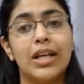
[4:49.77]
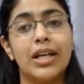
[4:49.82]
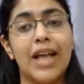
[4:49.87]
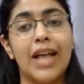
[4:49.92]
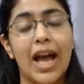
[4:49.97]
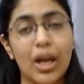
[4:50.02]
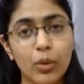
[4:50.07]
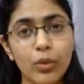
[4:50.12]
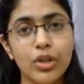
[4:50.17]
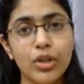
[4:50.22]

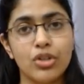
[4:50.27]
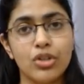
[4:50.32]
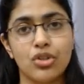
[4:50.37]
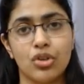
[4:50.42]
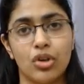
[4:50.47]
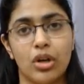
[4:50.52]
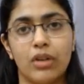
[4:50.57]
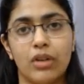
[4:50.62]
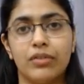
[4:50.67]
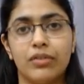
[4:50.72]
language
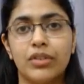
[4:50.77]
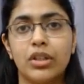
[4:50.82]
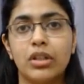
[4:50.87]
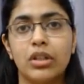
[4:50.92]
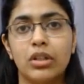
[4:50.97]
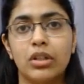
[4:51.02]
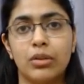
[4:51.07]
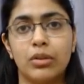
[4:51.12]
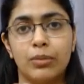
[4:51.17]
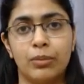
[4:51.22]
of
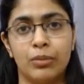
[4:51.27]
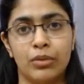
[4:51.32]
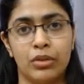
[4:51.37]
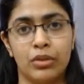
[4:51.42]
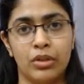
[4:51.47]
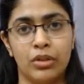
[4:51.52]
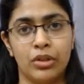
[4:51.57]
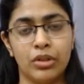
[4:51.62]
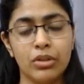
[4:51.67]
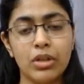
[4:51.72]
the
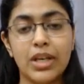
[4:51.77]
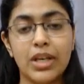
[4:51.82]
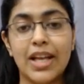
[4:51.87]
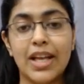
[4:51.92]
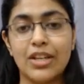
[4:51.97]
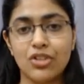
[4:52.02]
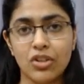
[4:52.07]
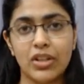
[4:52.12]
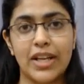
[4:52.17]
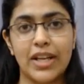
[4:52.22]

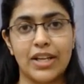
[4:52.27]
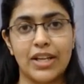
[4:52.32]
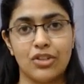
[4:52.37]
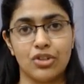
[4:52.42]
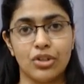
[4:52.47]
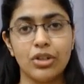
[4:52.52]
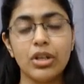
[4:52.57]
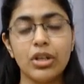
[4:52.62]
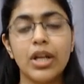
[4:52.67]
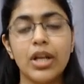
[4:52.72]

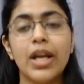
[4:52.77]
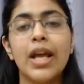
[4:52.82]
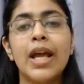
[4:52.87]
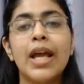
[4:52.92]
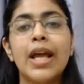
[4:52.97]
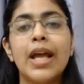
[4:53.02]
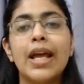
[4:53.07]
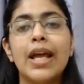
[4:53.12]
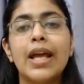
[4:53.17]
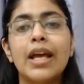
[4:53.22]
legislature
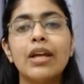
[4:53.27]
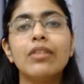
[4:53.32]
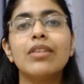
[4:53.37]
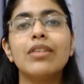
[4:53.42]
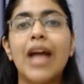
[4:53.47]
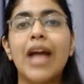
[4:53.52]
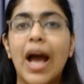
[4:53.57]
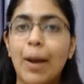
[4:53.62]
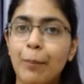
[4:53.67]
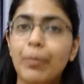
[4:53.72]

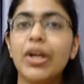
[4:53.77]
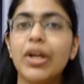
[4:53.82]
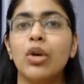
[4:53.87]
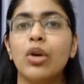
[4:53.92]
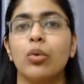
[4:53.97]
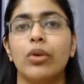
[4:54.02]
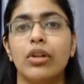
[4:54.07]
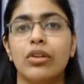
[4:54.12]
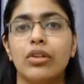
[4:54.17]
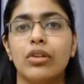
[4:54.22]
is
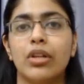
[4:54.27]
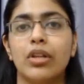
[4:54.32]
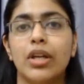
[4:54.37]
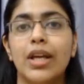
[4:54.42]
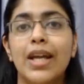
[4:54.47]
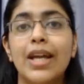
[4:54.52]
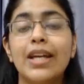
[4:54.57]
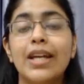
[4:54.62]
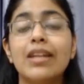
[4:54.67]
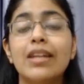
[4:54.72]
ambiguous,
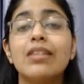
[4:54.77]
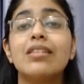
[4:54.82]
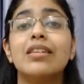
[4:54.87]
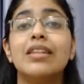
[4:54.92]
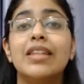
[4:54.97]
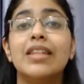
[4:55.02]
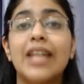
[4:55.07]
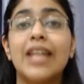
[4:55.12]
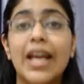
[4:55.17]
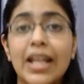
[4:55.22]
it is
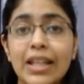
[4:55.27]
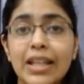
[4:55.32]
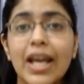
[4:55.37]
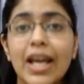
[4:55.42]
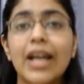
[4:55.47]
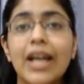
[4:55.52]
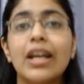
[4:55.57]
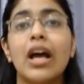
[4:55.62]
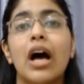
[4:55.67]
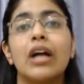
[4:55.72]
then
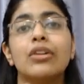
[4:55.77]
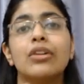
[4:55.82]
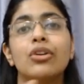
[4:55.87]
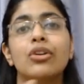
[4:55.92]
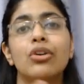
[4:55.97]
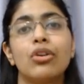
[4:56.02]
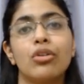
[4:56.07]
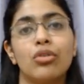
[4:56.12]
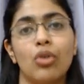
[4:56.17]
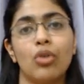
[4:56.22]
that
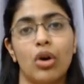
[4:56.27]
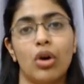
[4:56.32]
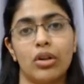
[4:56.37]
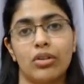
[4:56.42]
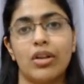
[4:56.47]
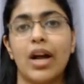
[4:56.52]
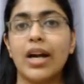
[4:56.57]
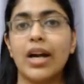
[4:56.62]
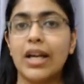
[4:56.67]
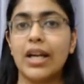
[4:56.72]
other
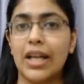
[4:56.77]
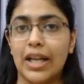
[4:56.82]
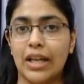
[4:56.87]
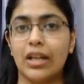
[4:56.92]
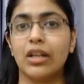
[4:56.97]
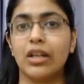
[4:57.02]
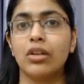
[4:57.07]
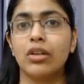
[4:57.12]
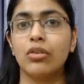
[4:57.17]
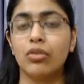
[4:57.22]
resorts are
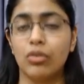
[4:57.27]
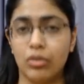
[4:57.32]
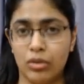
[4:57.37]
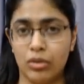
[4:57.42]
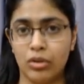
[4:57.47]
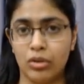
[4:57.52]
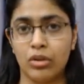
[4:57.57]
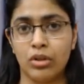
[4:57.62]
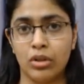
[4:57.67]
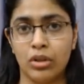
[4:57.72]
taken
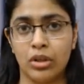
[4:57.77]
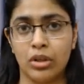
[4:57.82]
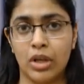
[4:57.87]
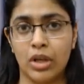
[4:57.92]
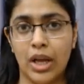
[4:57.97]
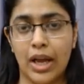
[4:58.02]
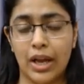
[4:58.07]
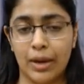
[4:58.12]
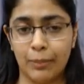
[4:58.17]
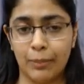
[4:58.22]

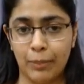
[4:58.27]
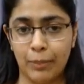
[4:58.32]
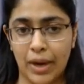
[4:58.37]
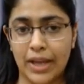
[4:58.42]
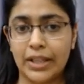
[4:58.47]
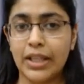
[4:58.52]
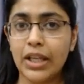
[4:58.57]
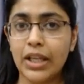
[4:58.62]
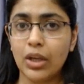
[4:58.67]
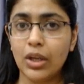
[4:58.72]

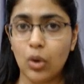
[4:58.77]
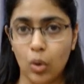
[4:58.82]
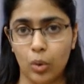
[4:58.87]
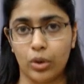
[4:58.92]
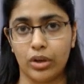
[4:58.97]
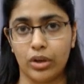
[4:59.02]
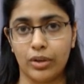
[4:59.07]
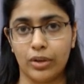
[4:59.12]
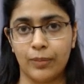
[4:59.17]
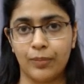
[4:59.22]
by the
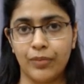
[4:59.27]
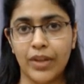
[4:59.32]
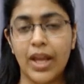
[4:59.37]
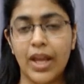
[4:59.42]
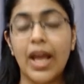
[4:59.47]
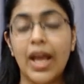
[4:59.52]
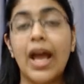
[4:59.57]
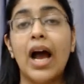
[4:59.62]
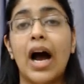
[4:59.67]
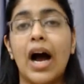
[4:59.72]
court.
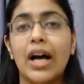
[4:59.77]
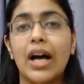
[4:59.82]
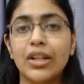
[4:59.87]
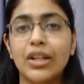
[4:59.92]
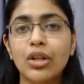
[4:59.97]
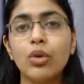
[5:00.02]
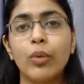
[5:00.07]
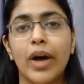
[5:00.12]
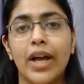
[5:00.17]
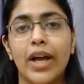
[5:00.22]

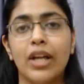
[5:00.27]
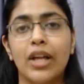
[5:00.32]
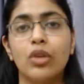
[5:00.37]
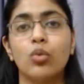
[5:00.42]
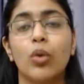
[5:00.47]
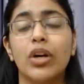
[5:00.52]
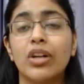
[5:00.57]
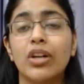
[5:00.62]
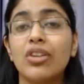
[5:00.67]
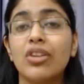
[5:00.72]

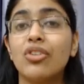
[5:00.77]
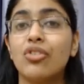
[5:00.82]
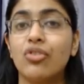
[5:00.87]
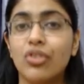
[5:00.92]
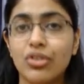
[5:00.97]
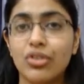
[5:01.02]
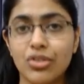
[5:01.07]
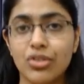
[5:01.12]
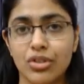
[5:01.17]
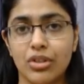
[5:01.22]
Otherwise, what is
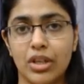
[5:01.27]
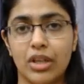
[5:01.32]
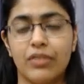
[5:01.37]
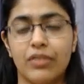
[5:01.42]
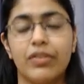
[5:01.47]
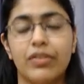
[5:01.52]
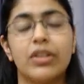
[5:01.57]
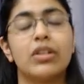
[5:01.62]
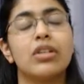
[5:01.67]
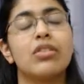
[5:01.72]
written,
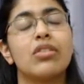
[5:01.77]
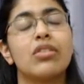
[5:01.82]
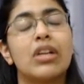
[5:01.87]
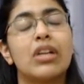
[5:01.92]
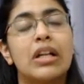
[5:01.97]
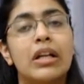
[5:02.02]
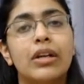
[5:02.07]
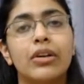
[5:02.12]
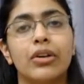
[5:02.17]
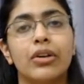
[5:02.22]
if it is
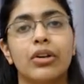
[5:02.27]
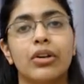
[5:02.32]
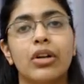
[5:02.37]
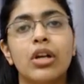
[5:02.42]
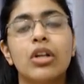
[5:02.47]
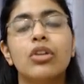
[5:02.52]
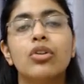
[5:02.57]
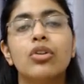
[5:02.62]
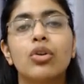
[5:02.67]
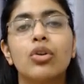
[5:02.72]
clear,
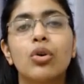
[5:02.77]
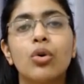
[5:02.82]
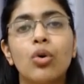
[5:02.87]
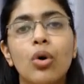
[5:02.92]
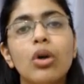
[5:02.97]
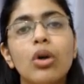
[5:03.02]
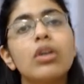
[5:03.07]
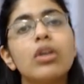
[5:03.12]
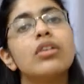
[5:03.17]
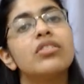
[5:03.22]
the
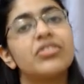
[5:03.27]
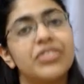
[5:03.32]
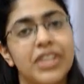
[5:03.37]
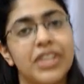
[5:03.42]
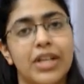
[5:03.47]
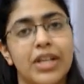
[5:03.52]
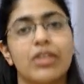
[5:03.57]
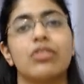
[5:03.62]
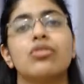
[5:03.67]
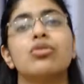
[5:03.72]
court
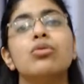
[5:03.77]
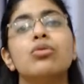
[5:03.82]
sticks